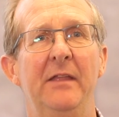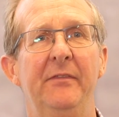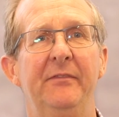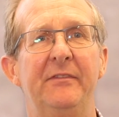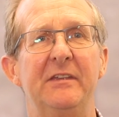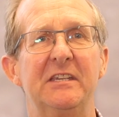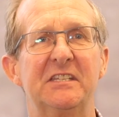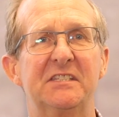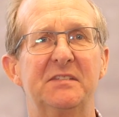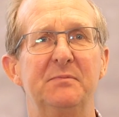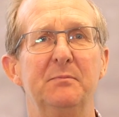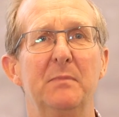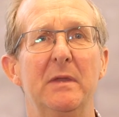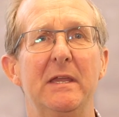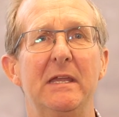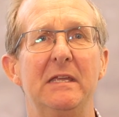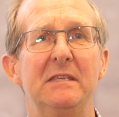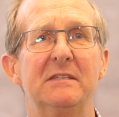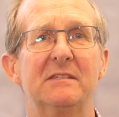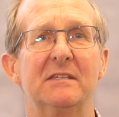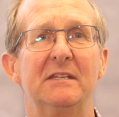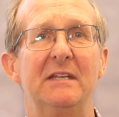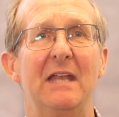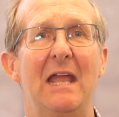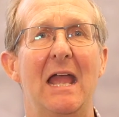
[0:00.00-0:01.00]
This
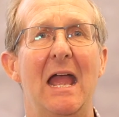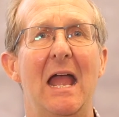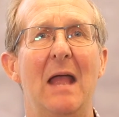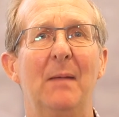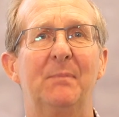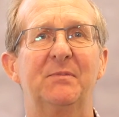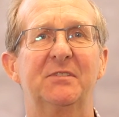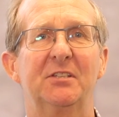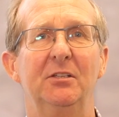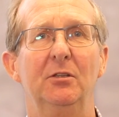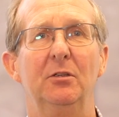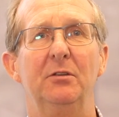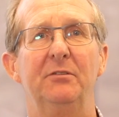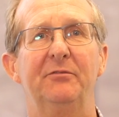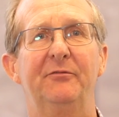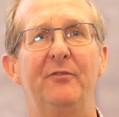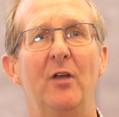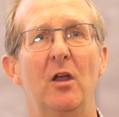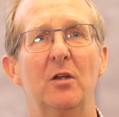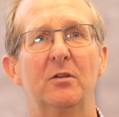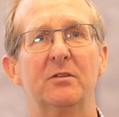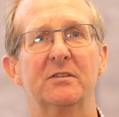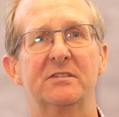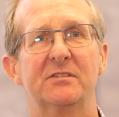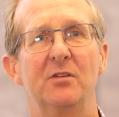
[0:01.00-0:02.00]
means an absolute
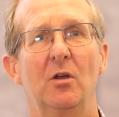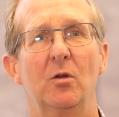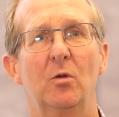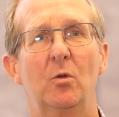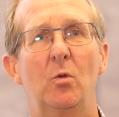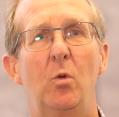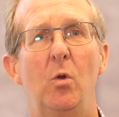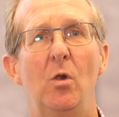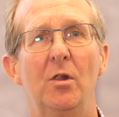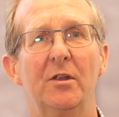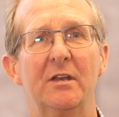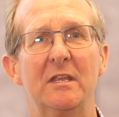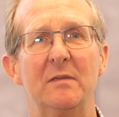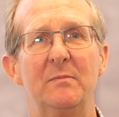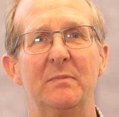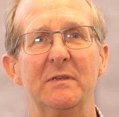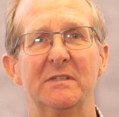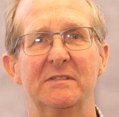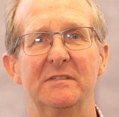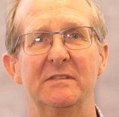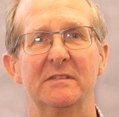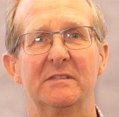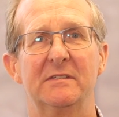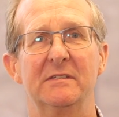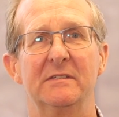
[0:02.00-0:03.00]
focus on quality
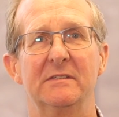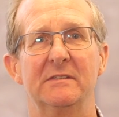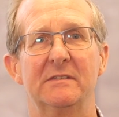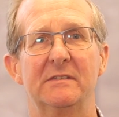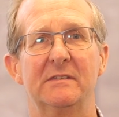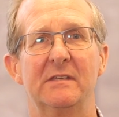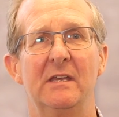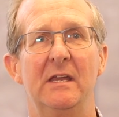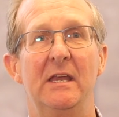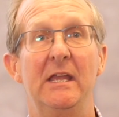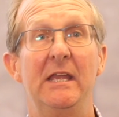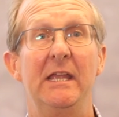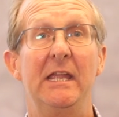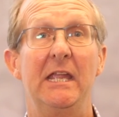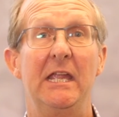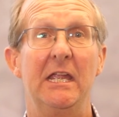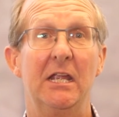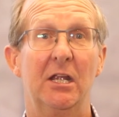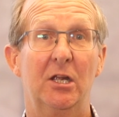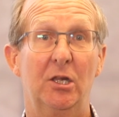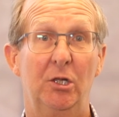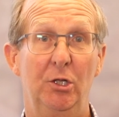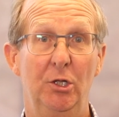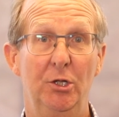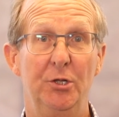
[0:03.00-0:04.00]
businesses,
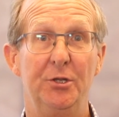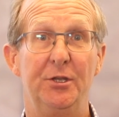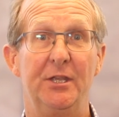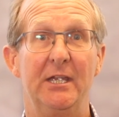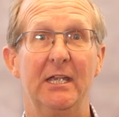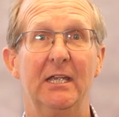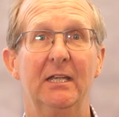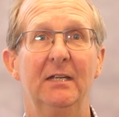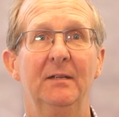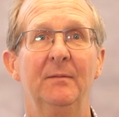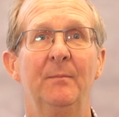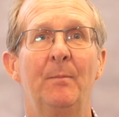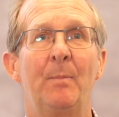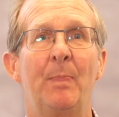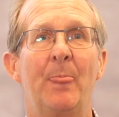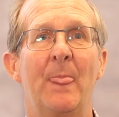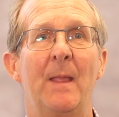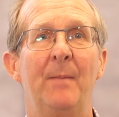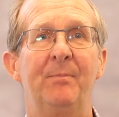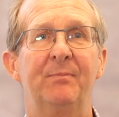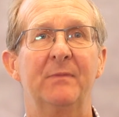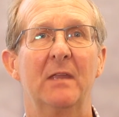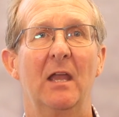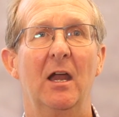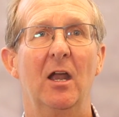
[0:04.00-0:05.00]
including
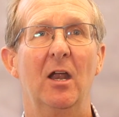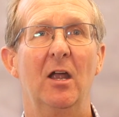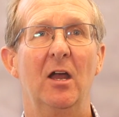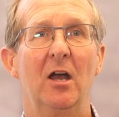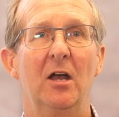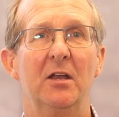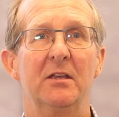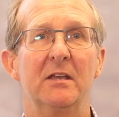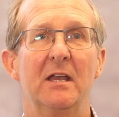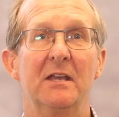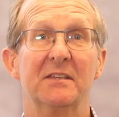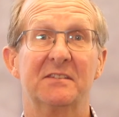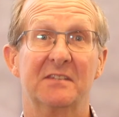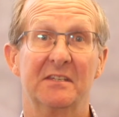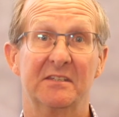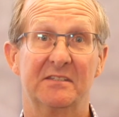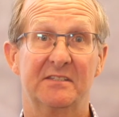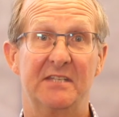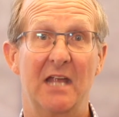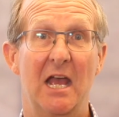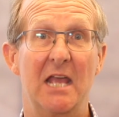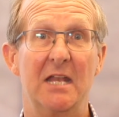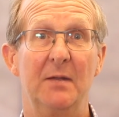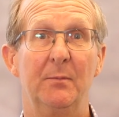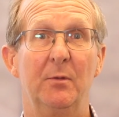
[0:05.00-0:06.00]
a
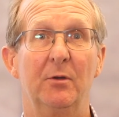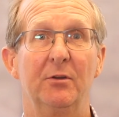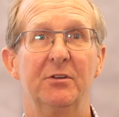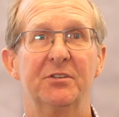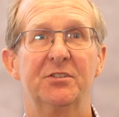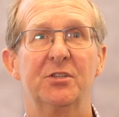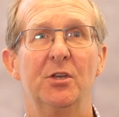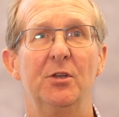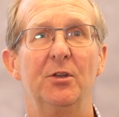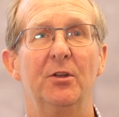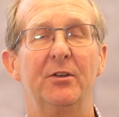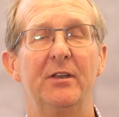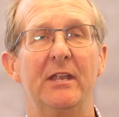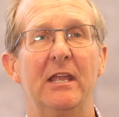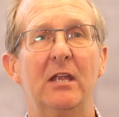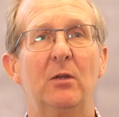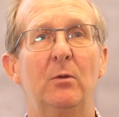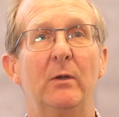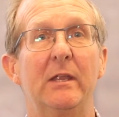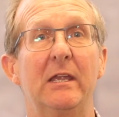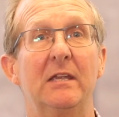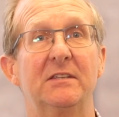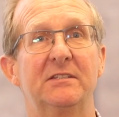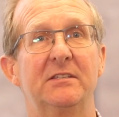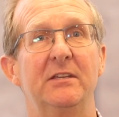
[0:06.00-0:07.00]
sustainable return on
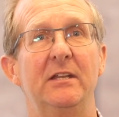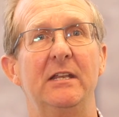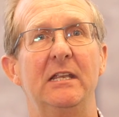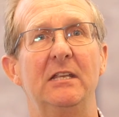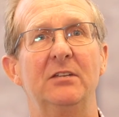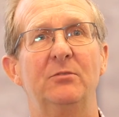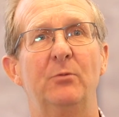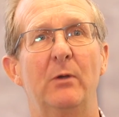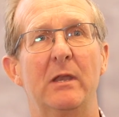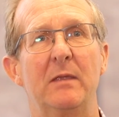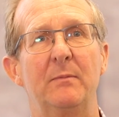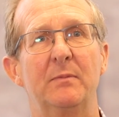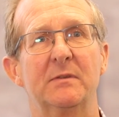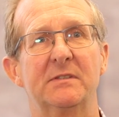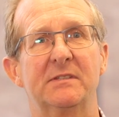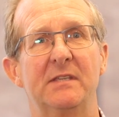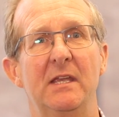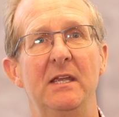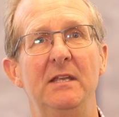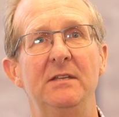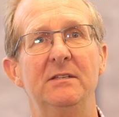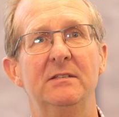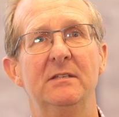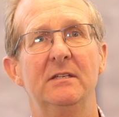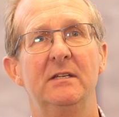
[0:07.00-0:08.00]
equity exceeding
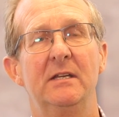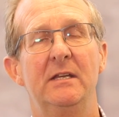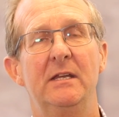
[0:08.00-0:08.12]
20%,